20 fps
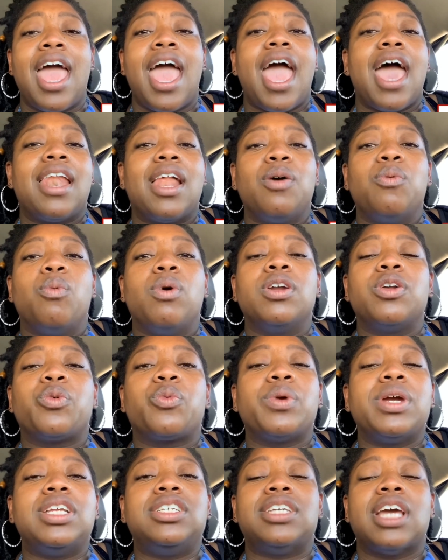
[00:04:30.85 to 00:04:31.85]
and I want to
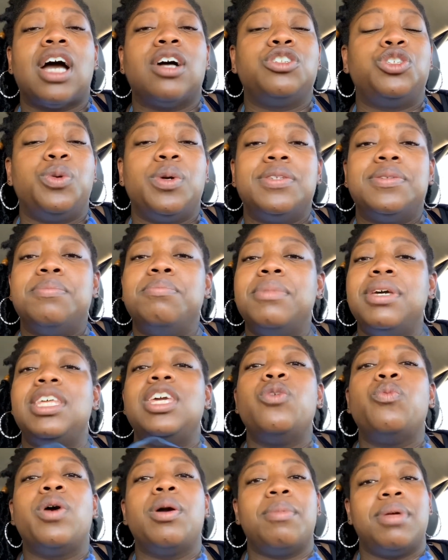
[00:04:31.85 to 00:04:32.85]
reach out to as many
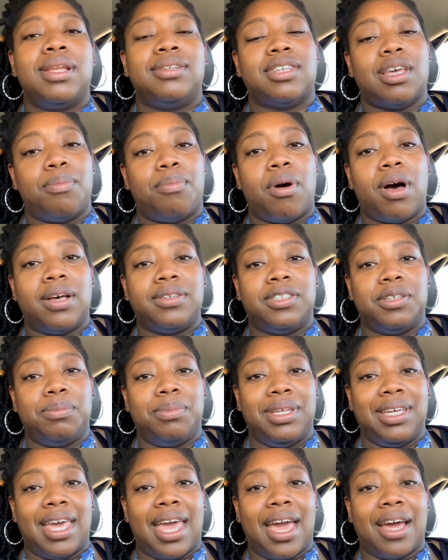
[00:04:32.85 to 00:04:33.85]
women as I
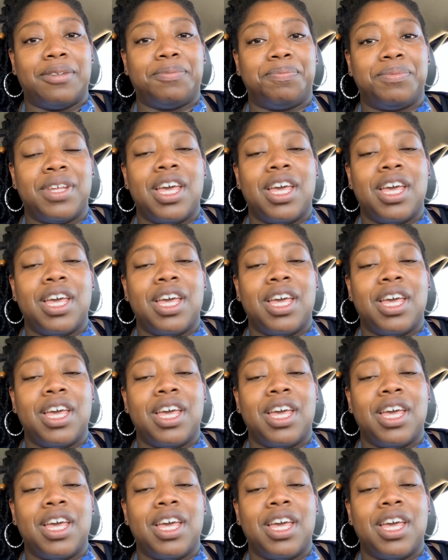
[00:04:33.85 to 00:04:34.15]
possibly can.